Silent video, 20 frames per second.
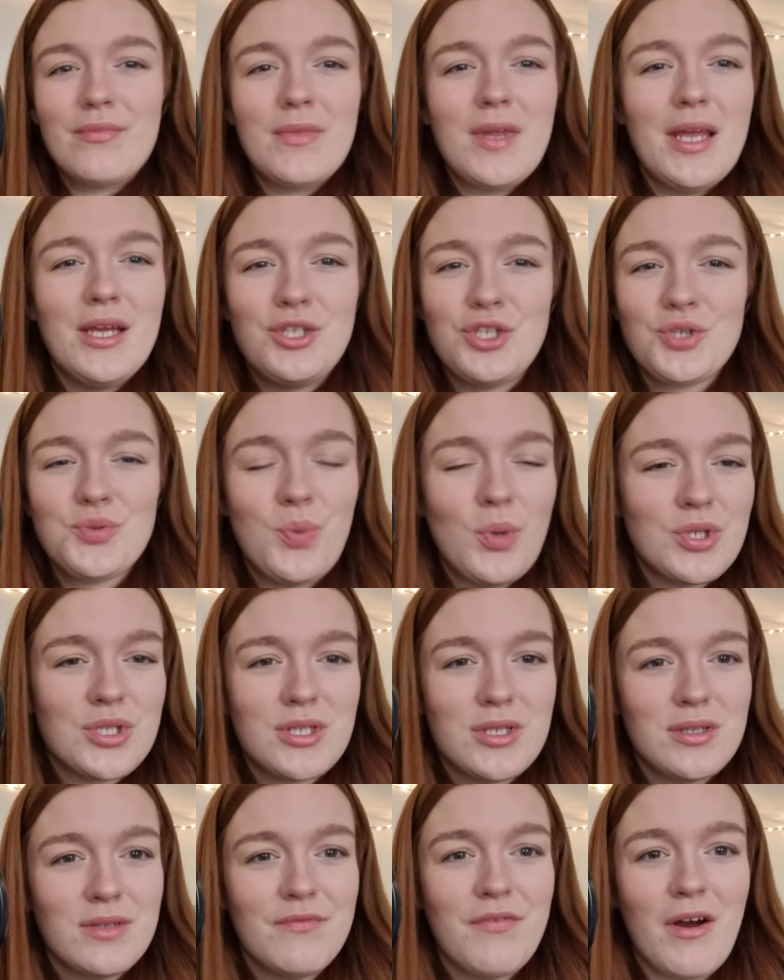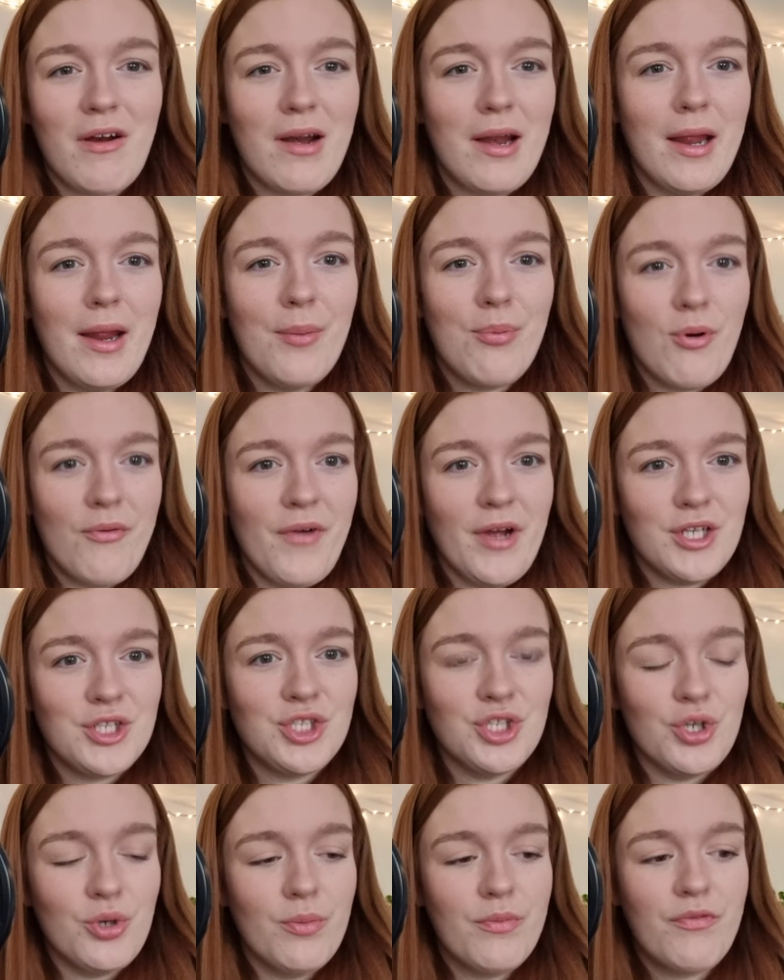it just wasn't very
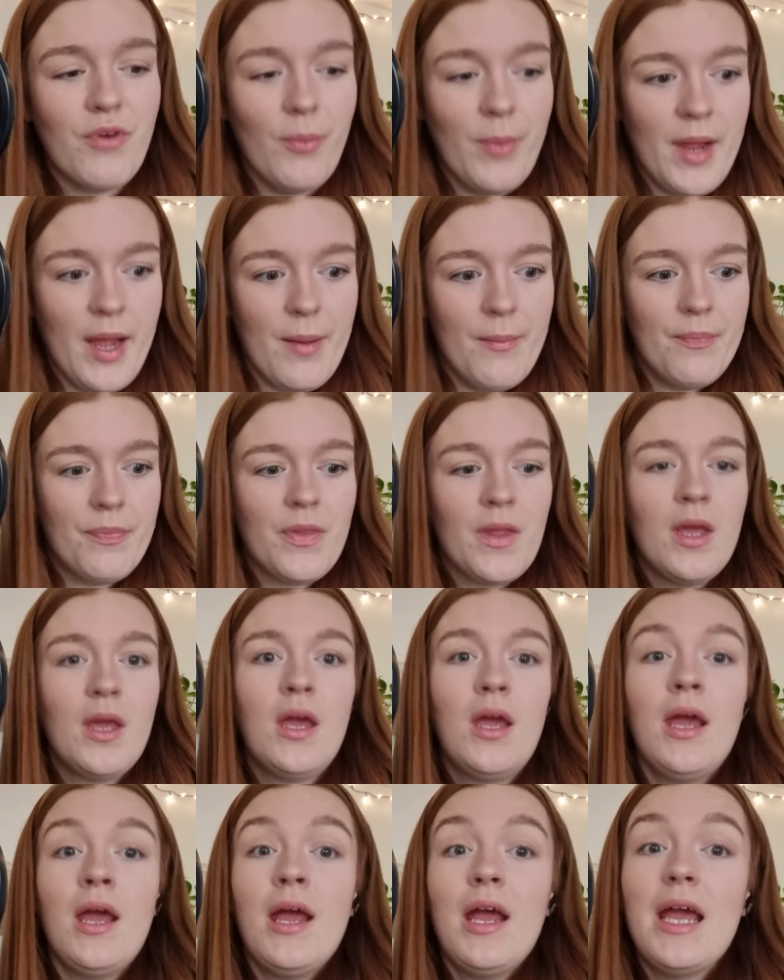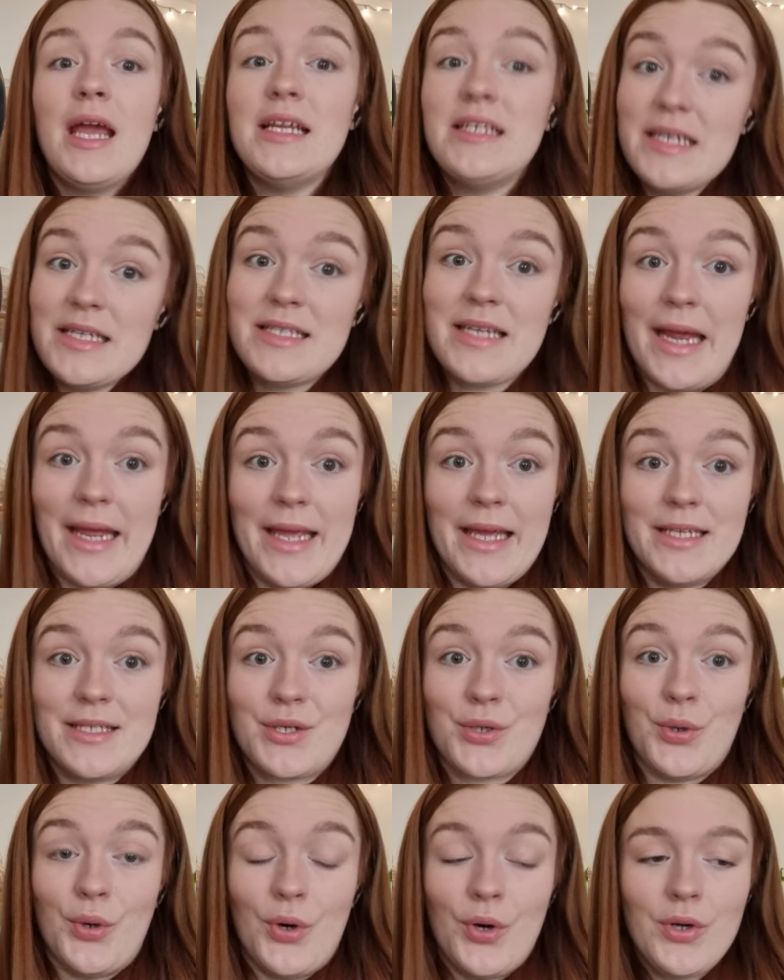professional from him. He did take it to
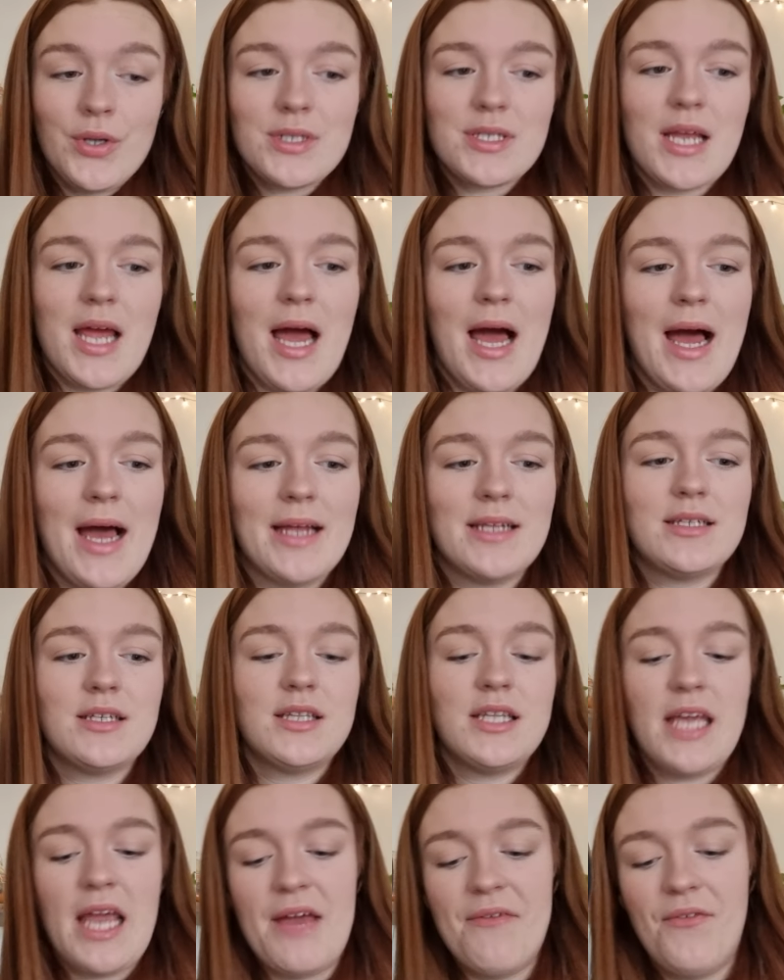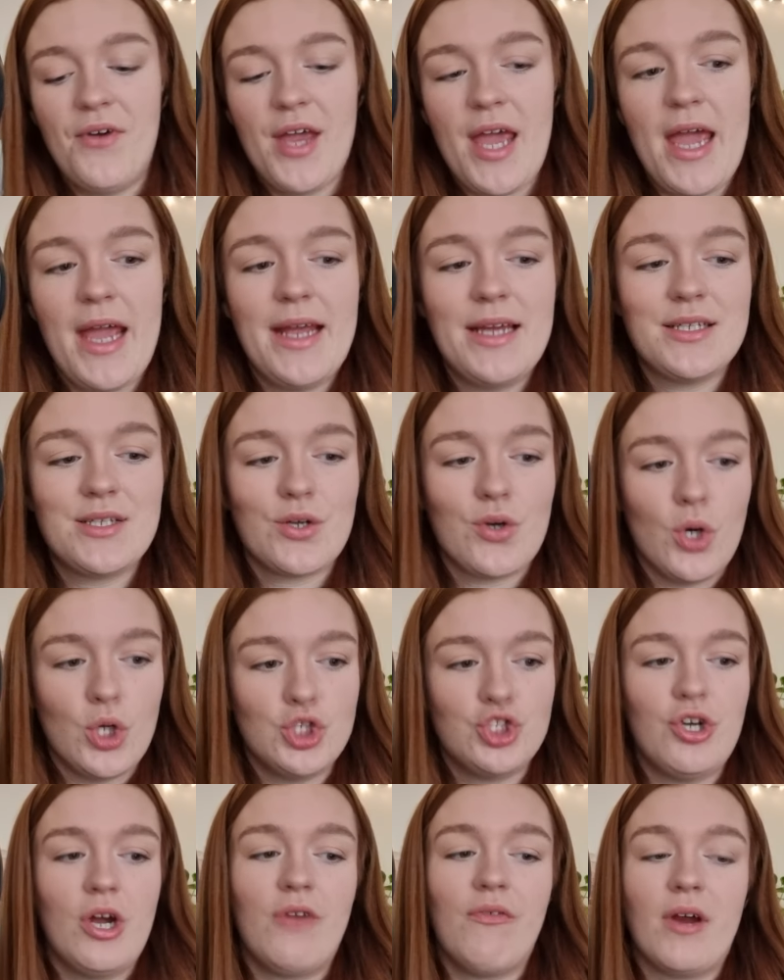court, and the FIA's
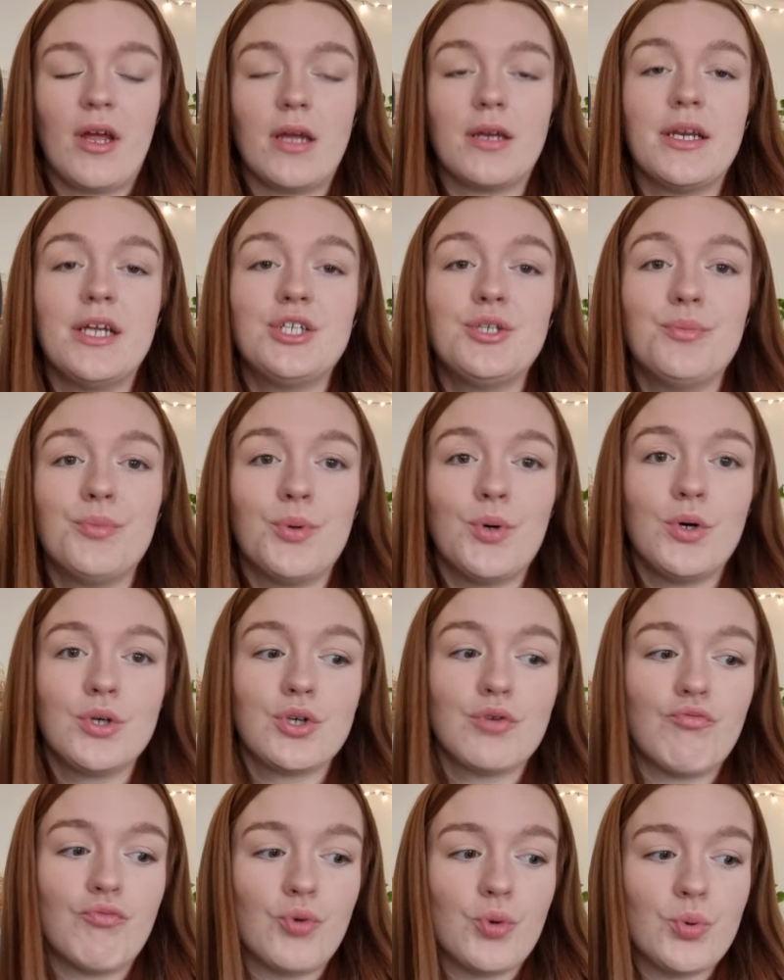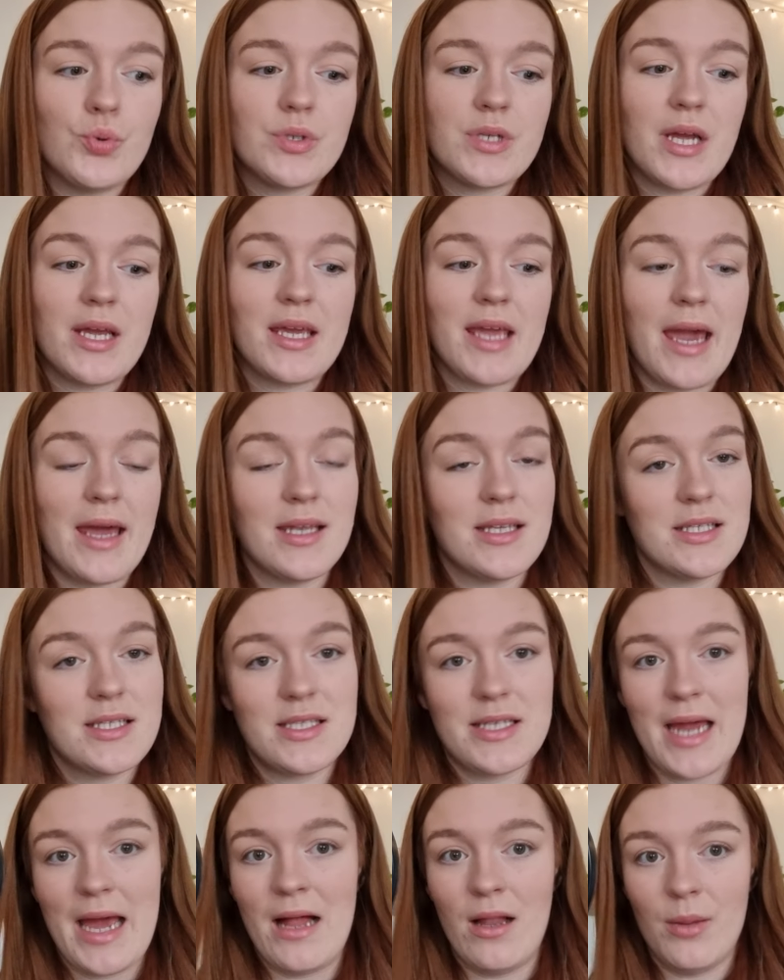contract recognition board ruled
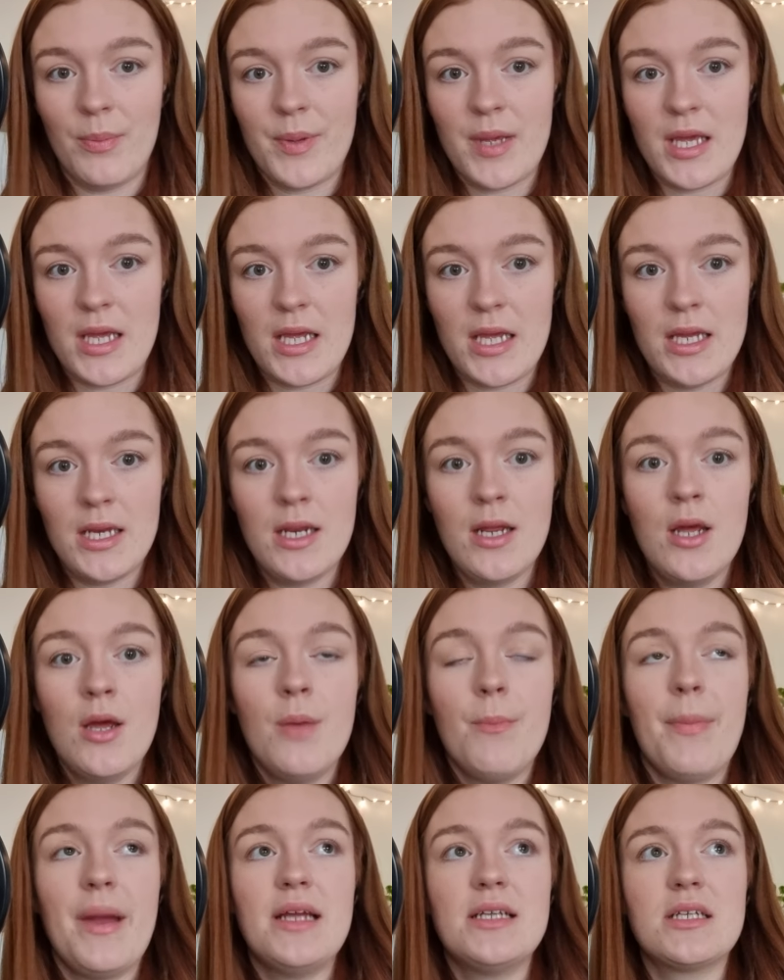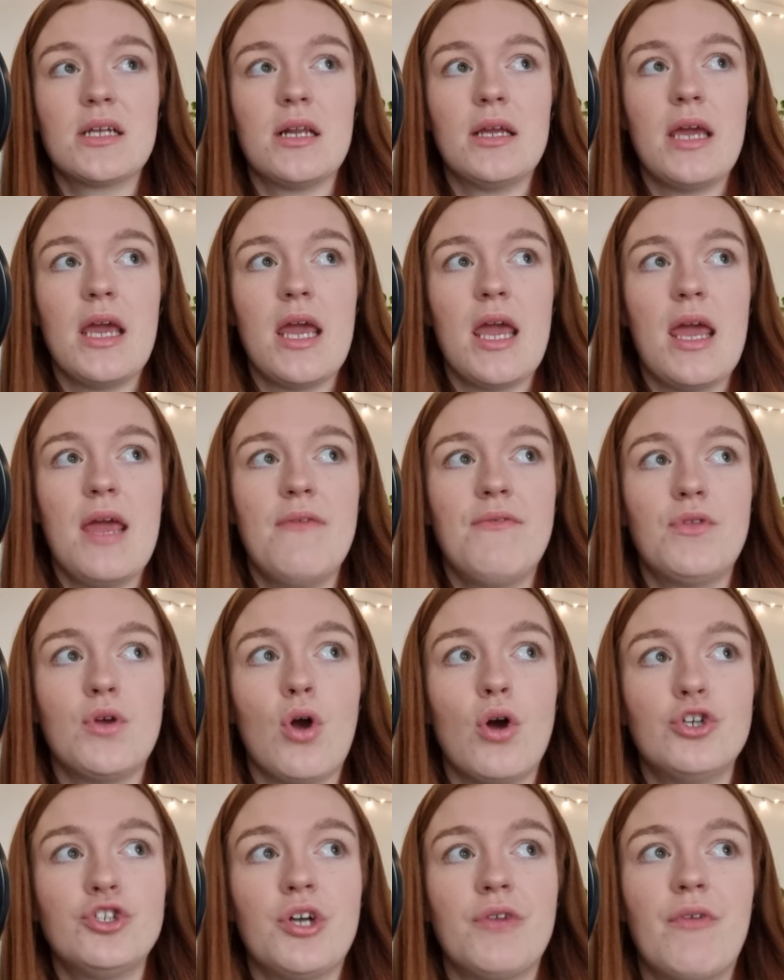against Alpine. Basically, if the
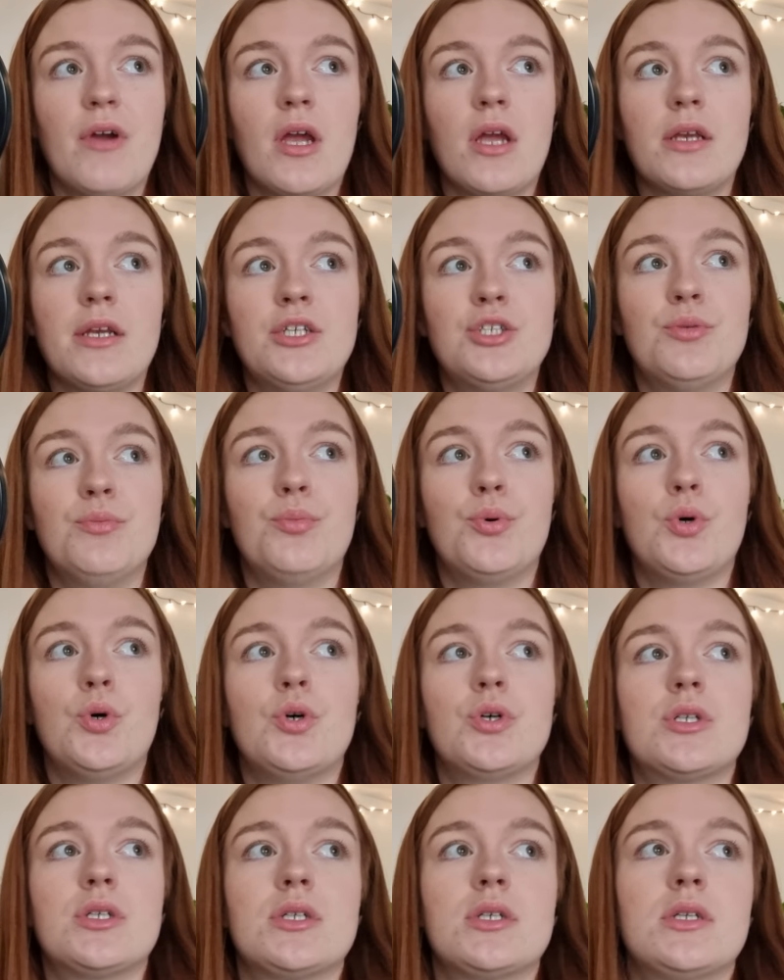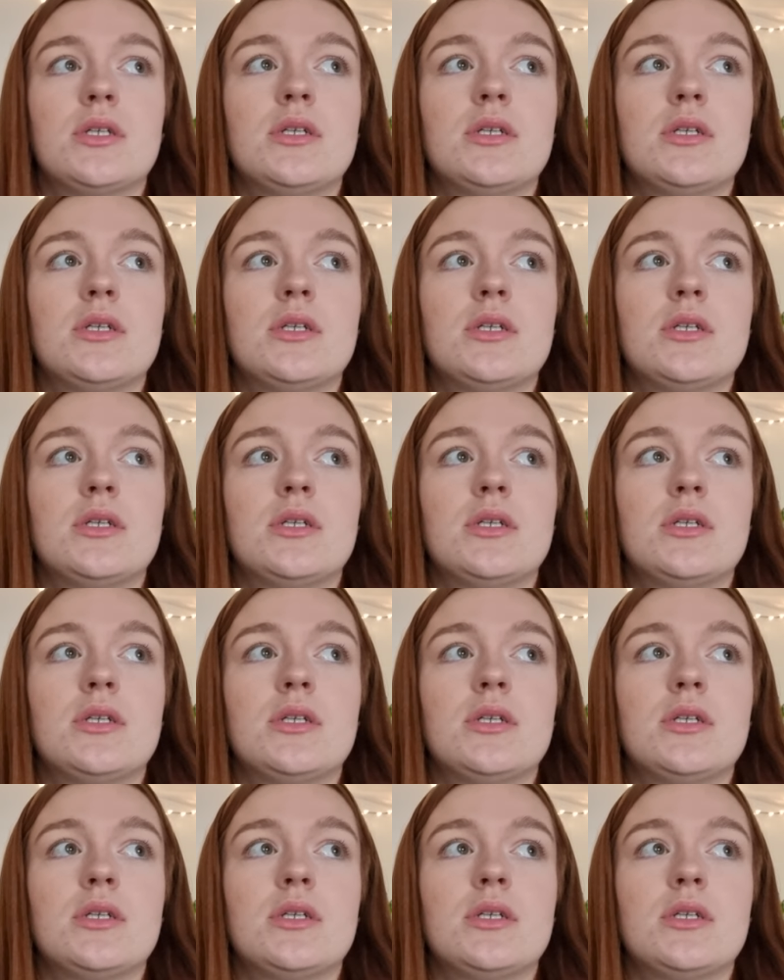contract recognition board